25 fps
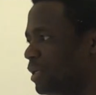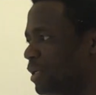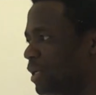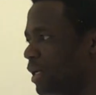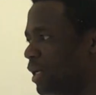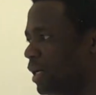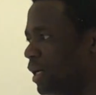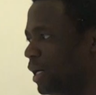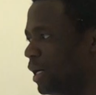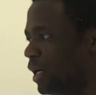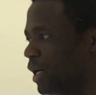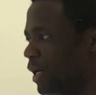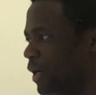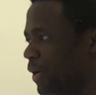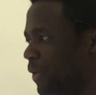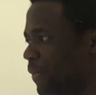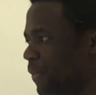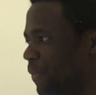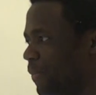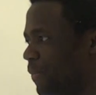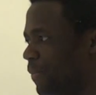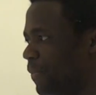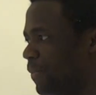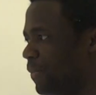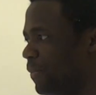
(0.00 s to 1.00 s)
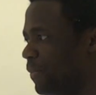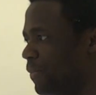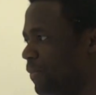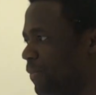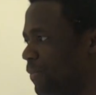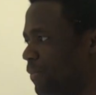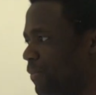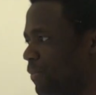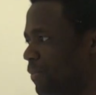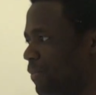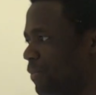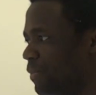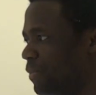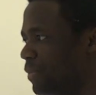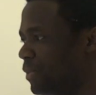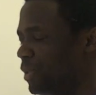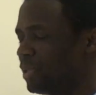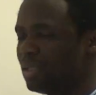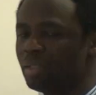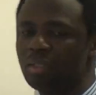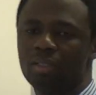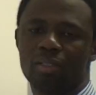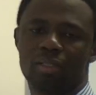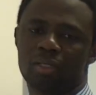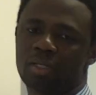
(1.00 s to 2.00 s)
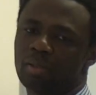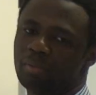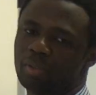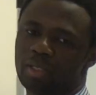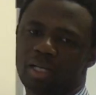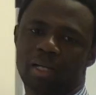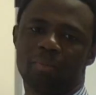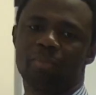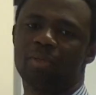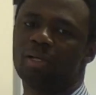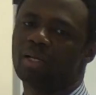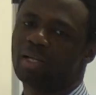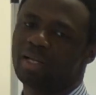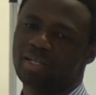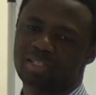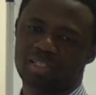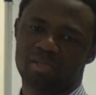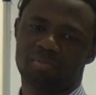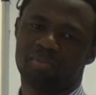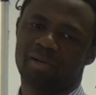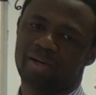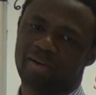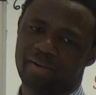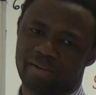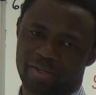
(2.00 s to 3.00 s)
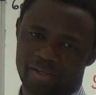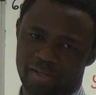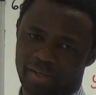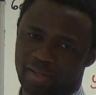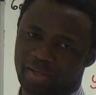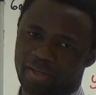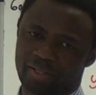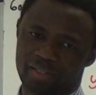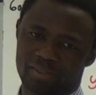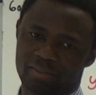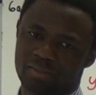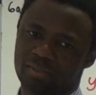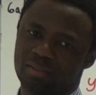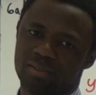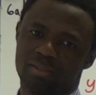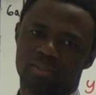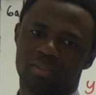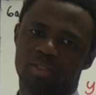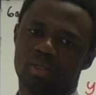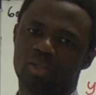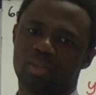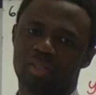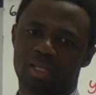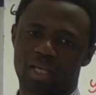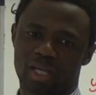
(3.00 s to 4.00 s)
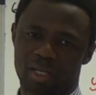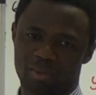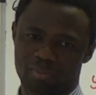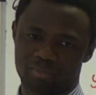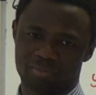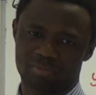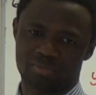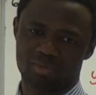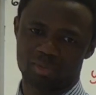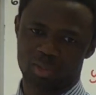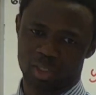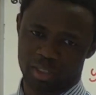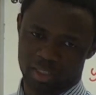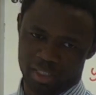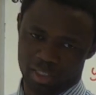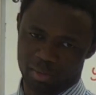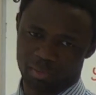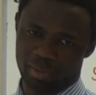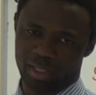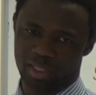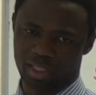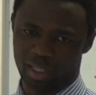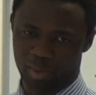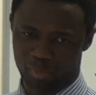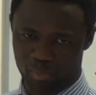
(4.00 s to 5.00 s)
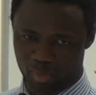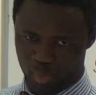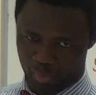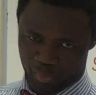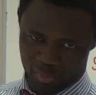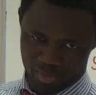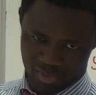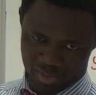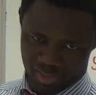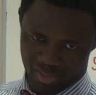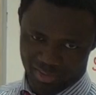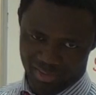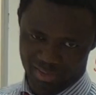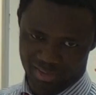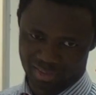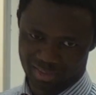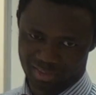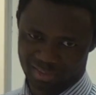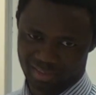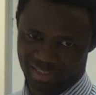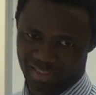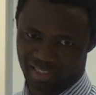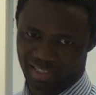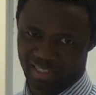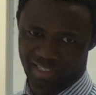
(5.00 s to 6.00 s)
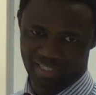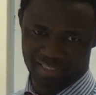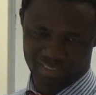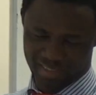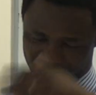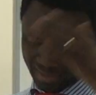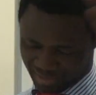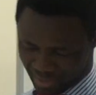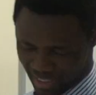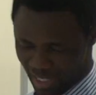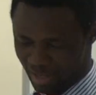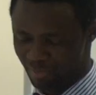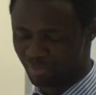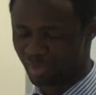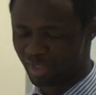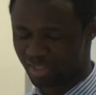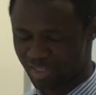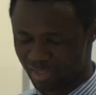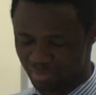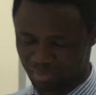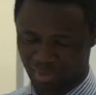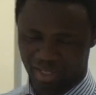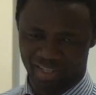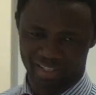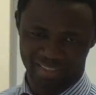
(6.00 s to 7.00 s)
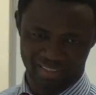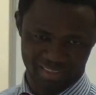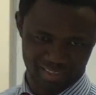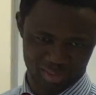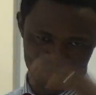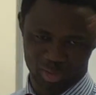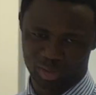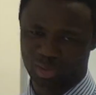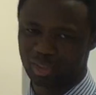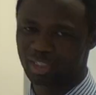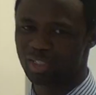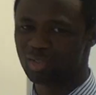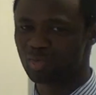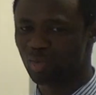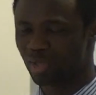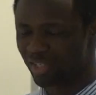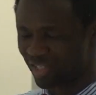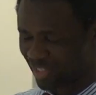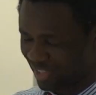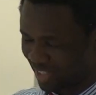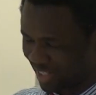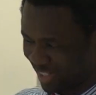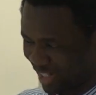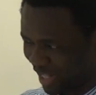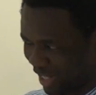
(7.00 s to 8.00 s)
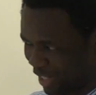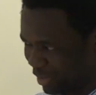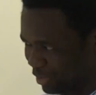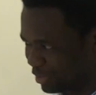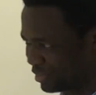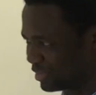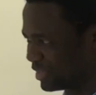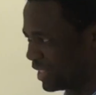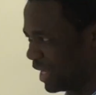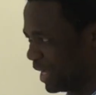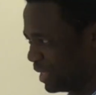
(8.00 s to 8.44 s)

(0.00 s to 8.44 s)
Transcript: Um, come on, I'm not getting married again. Don't think I'm talking about that proposal. Alright, I've got to marry. You do it once in a life.